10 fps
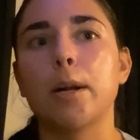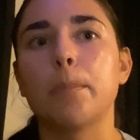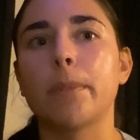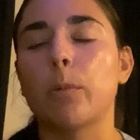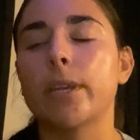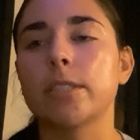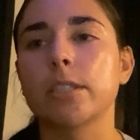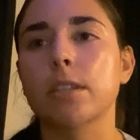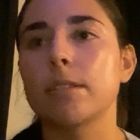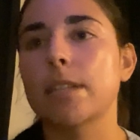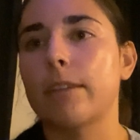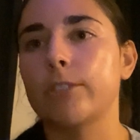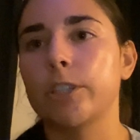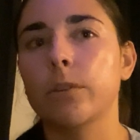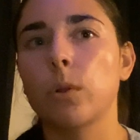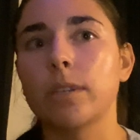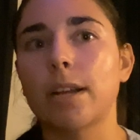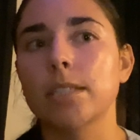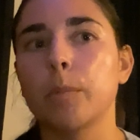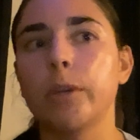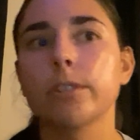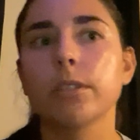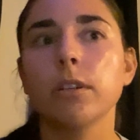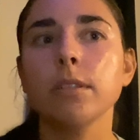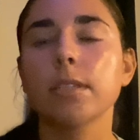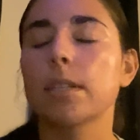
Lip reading: that we can discuss after your colonoscopy results,